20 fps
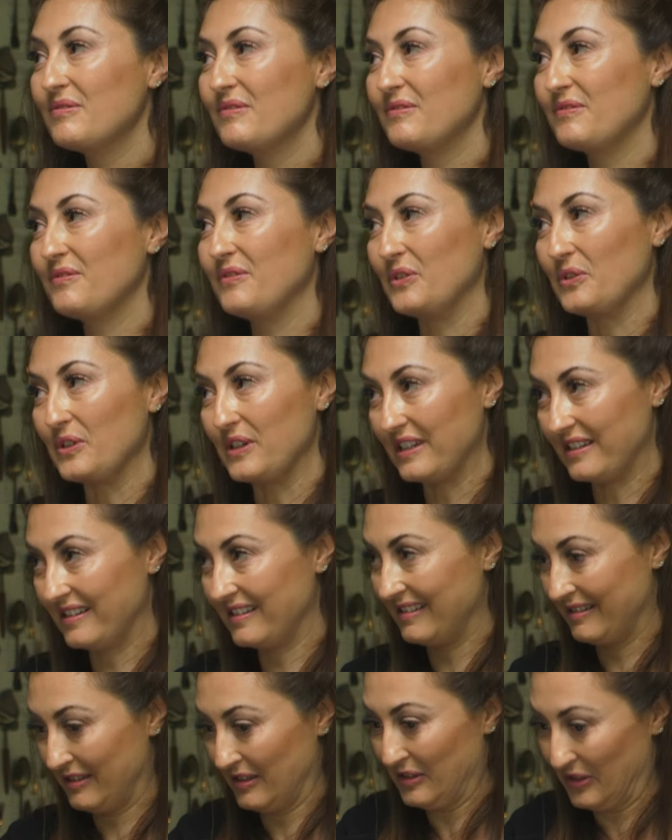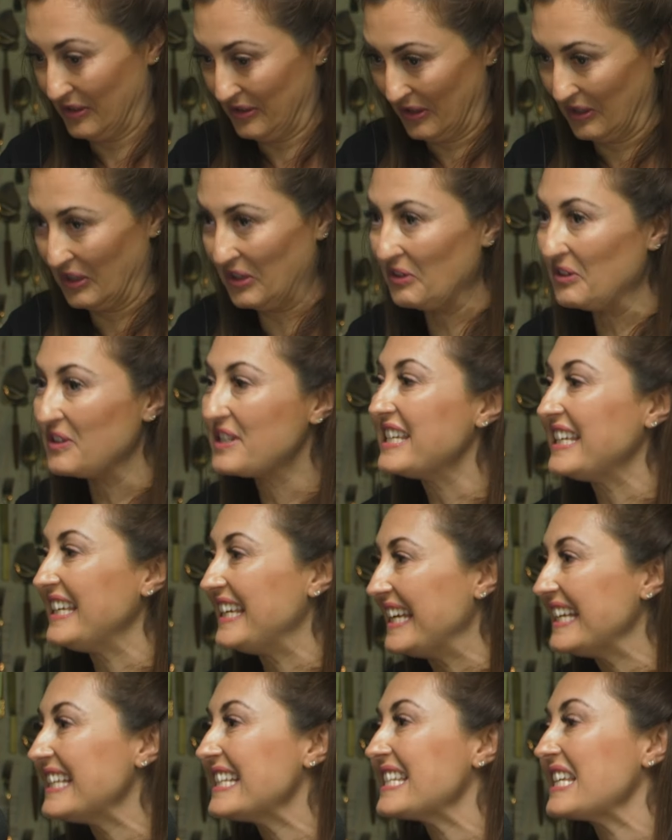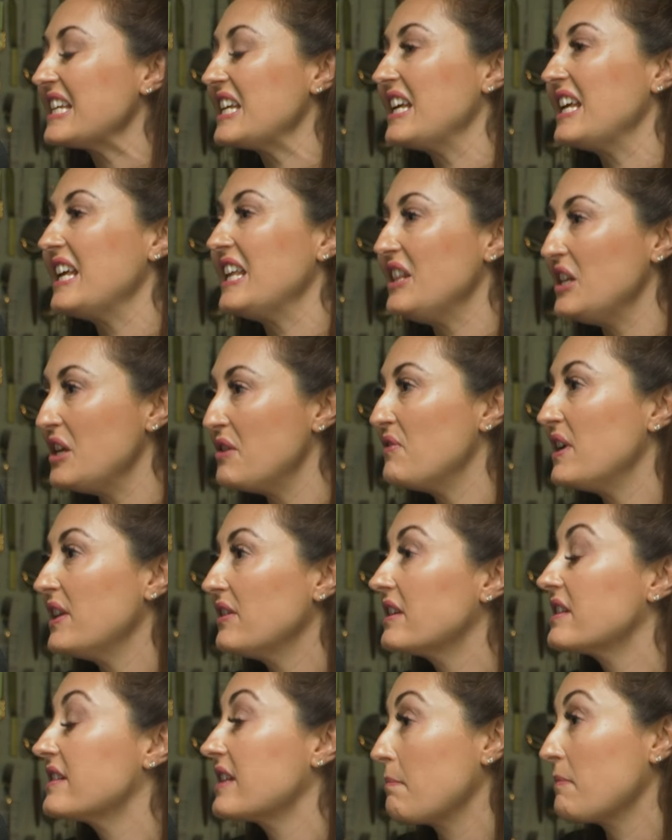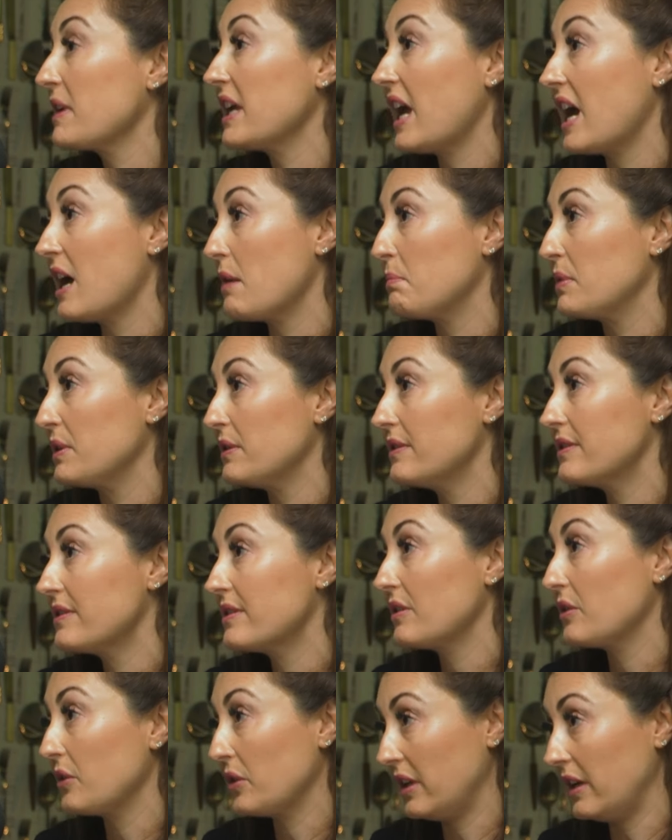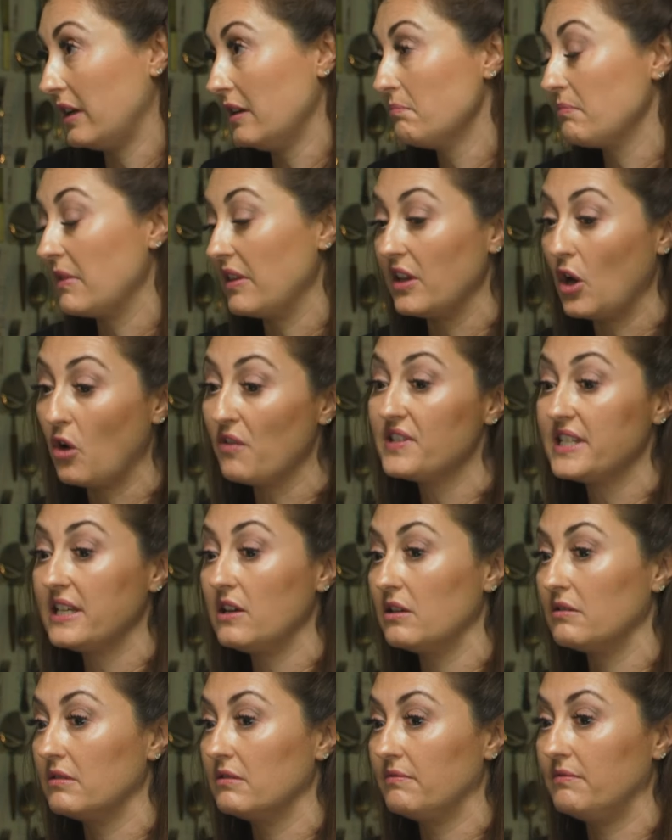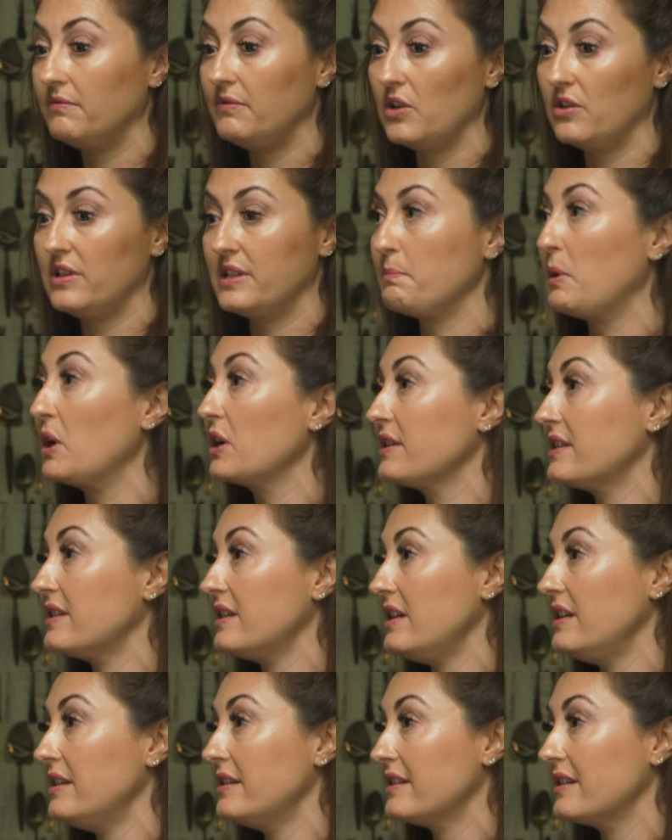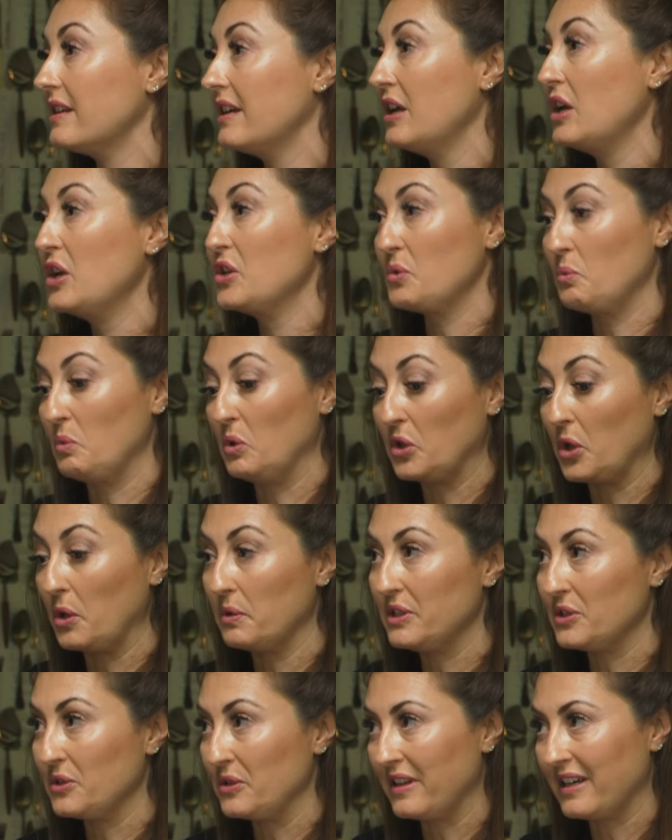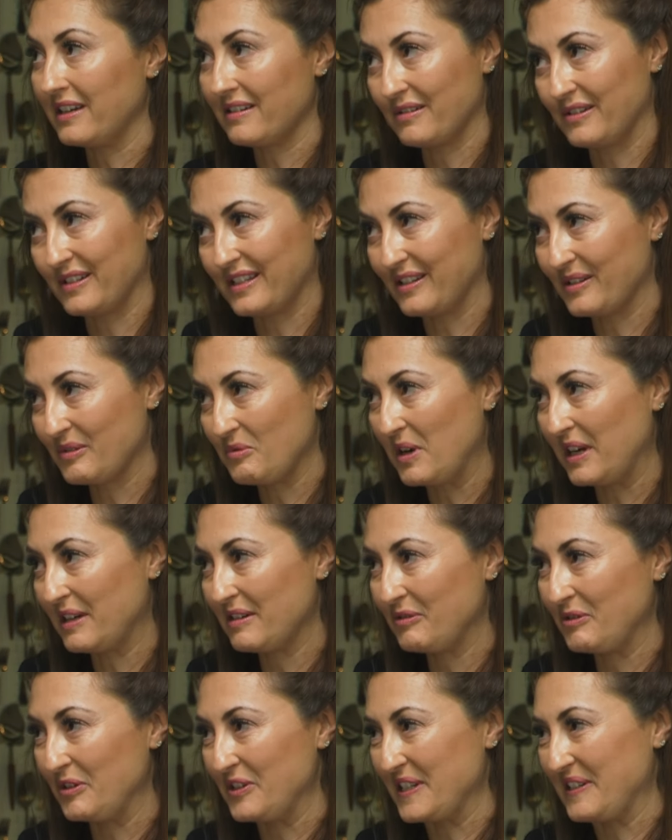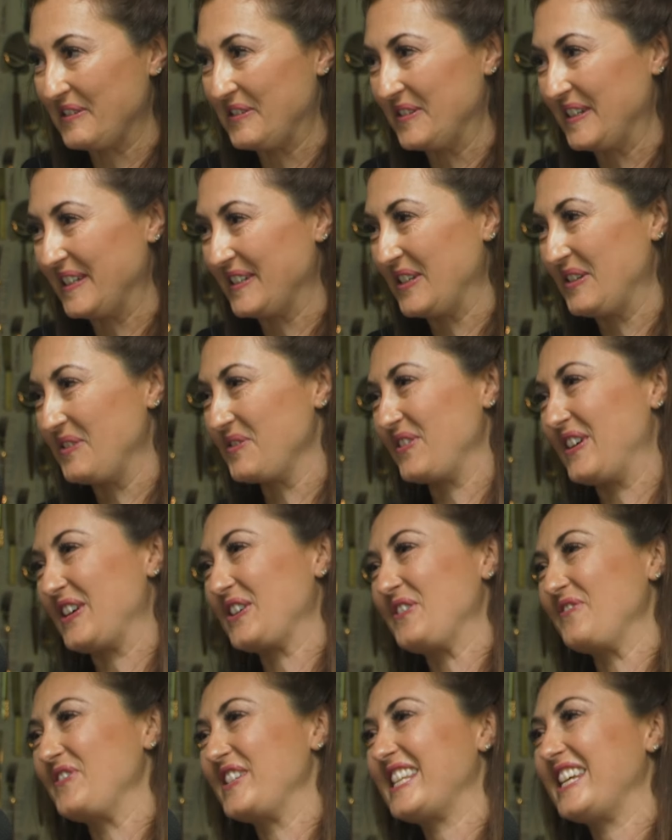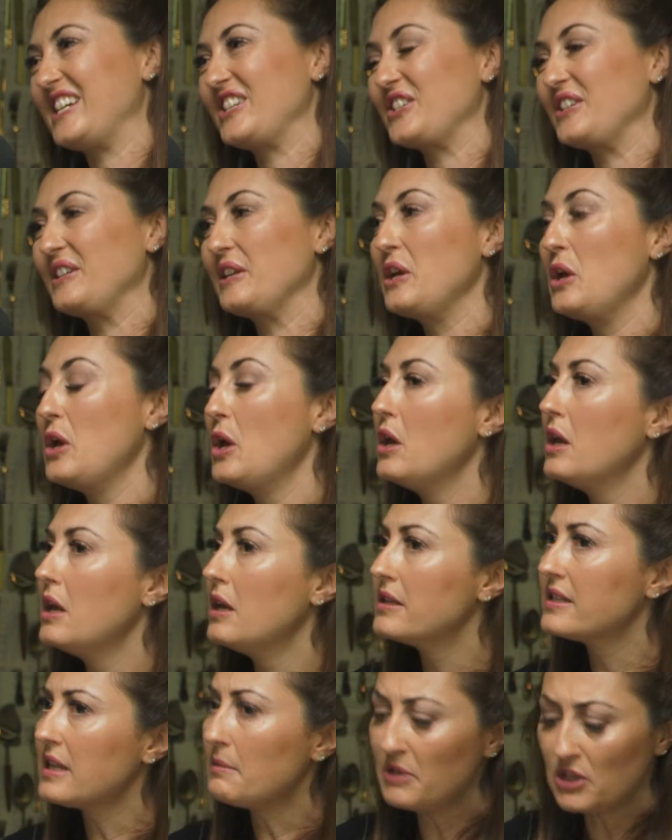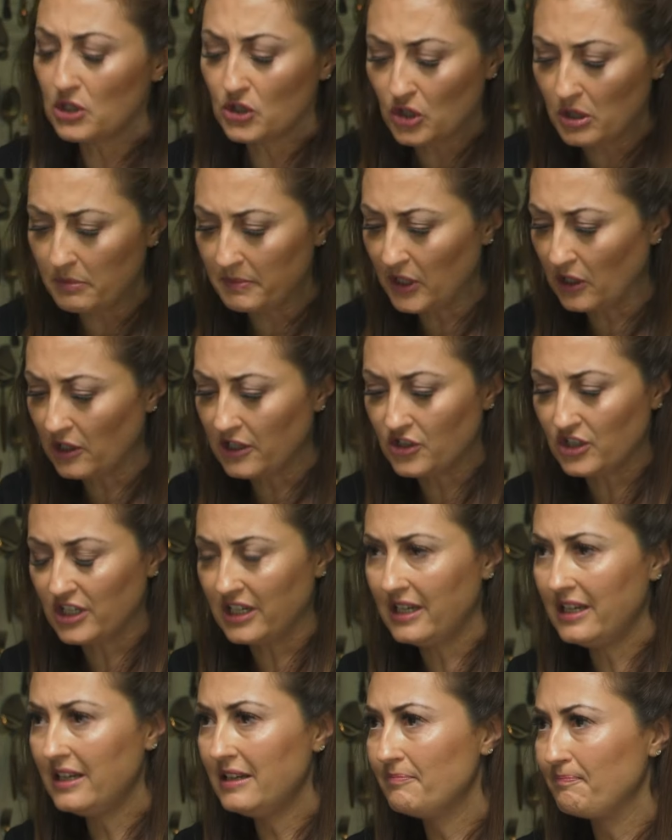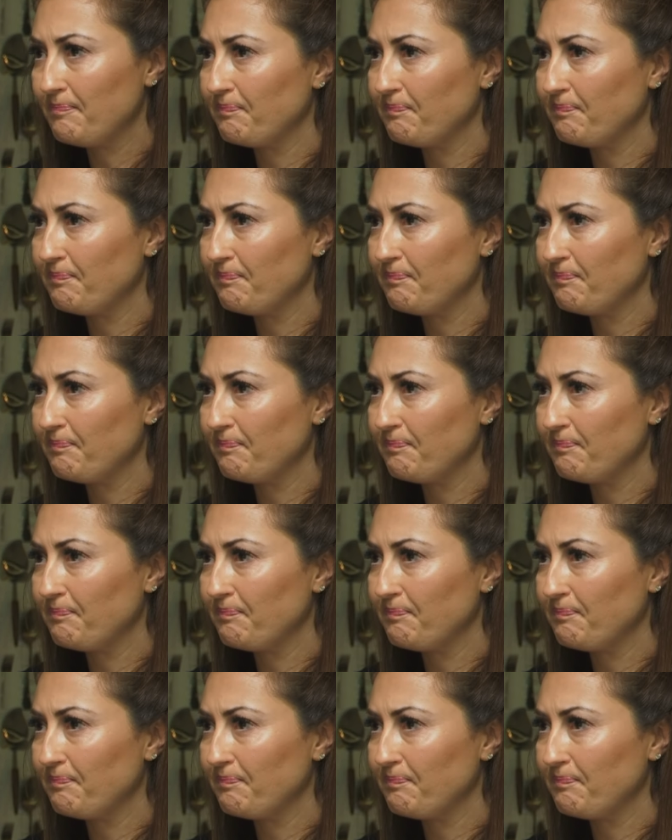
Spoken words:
for a security net in the event that something happens, okay? And there obviously are various policies. Yes. We'll go into that because that's quite critical in terms of our conversation. Some of the terminology